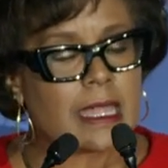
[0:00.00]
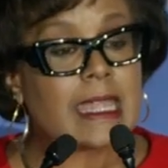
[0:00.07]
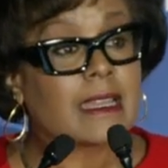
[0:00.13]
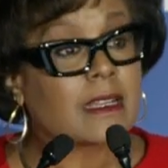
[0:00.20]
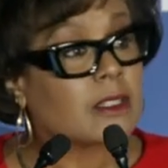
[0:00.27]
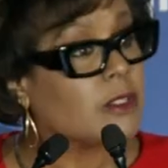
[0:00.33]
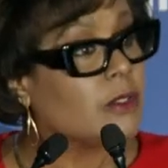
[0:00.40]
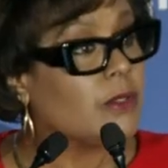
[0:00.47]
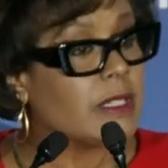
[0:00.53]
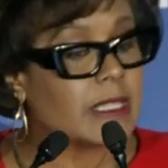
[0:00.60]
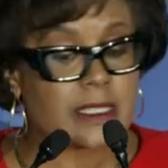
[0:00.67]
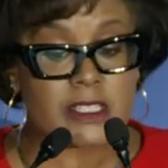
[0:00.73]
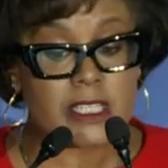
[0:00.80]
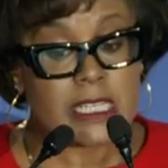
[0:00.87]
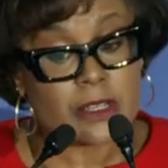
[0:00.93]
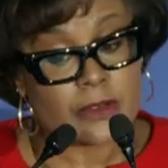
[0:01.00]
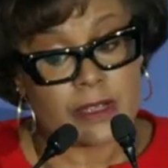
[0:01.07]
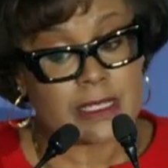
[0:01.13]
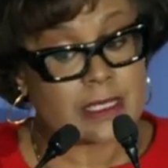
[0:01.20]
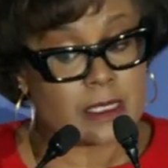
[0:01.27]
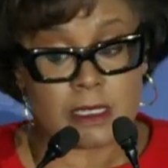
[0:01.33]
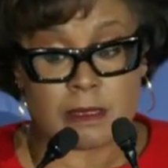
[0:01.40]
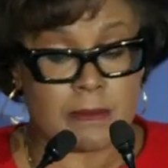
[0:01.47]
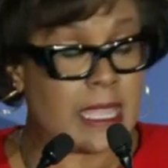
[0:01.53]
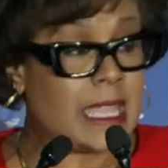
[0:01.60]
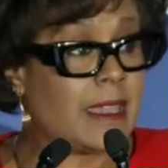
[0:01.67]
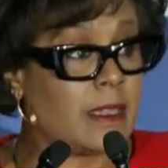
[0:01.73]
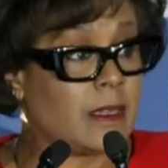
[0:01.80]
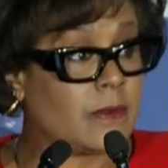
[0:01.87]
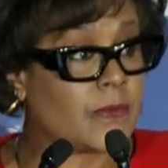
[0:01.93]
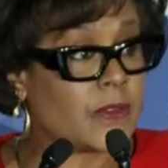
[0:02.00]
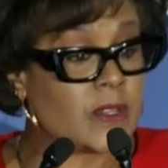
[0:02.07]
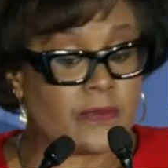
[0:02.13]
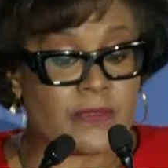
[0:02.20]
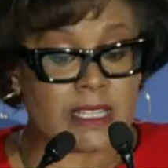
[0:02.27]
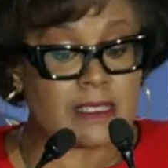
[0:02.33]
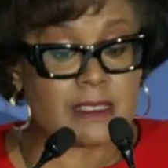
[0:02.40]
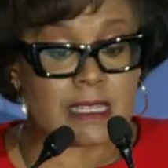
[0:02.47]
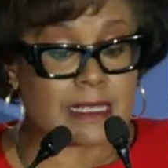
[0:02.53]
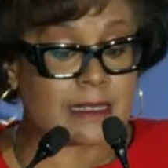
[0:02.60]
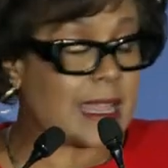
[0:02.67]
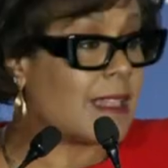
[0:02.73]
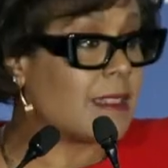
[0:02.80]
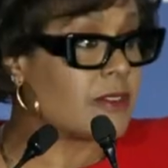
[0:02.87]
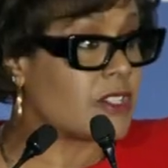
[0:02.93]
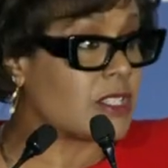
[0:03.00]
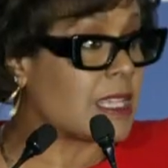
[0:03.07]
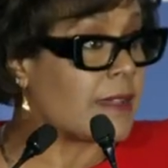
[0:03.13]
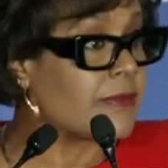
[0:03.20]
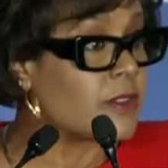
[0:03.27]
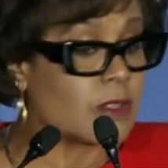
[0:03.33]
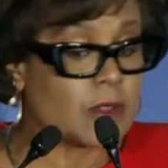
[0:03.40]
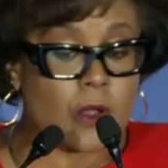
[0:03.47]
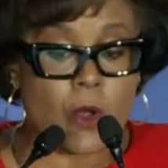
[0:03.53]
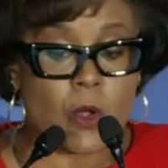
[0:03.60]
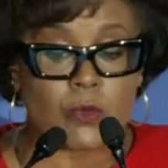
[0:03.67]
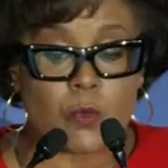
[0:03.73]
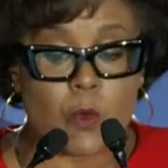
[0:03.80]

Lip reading: including a decrease in demand for defense technologies after the Cold